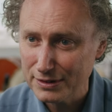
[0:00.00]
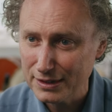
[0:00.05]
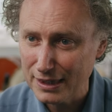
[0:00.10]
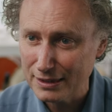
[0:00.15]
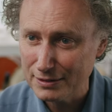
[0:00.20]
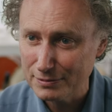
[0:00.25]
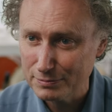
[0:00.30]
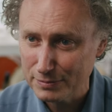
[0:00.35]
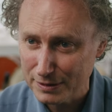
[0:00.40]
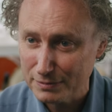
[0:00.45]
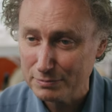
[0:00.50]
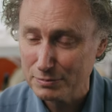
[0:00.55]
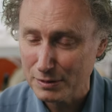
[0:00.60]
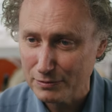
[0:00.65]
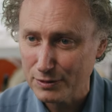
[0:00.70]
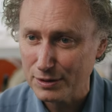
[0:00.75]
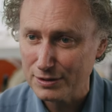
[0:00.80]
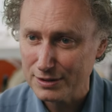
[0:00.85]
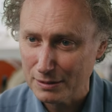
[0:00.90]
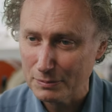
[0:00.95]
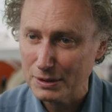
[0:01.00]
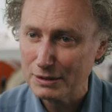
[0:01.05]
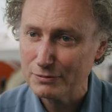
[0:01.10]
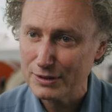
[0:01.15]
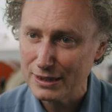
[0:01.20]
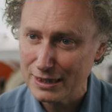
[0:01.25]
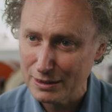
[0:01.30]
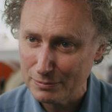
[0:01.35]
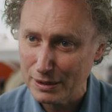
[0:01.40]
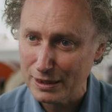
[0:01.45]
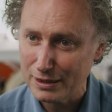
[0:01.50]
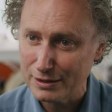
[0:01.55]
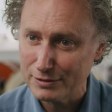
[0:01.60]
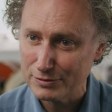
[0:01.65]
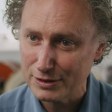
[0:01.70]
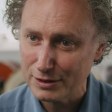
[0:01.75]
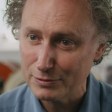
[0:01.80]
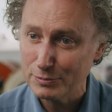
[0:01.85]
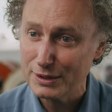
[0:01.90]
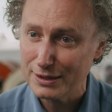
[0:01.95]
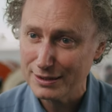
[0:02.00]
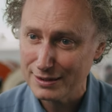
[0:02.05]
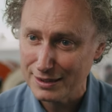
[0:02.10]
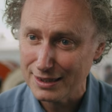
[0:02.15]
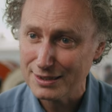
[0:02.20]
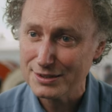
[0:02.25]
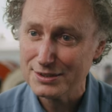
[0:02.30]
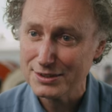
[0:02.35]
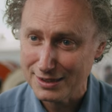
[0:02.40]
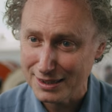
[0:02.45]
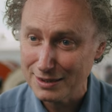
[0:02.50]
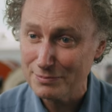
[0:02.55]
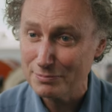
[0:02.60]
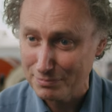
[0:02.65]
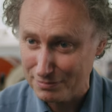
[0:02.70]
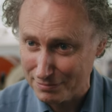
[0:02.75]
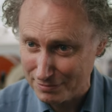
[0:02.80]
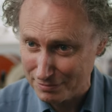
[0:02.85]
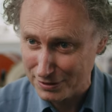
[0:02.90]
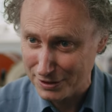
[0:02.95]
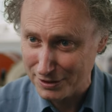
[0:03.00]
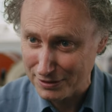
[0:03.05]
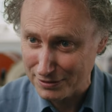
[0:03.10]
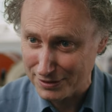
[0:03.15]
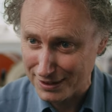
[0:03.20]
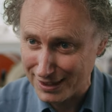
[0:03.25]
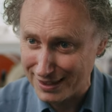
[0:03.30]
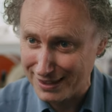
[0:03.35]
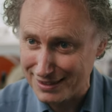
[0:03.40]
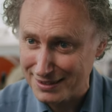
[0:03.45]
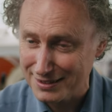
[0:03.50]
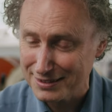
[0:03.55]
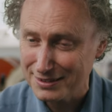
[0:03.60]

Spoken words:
then we've got something really powerful if we can actually prove that.